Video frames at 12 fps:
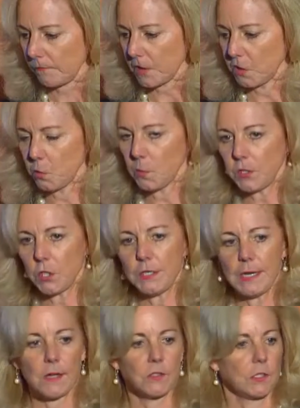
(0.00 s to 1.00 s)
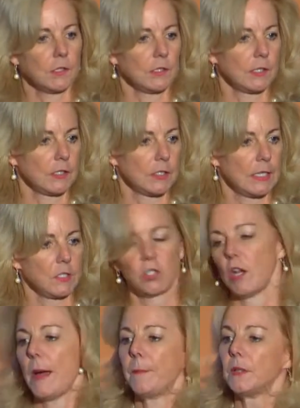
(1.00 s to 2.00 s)
Switching now to the Sistine
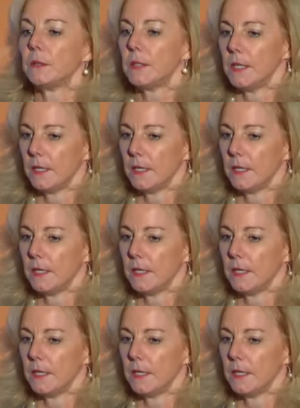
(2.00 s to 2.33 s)
Chapel.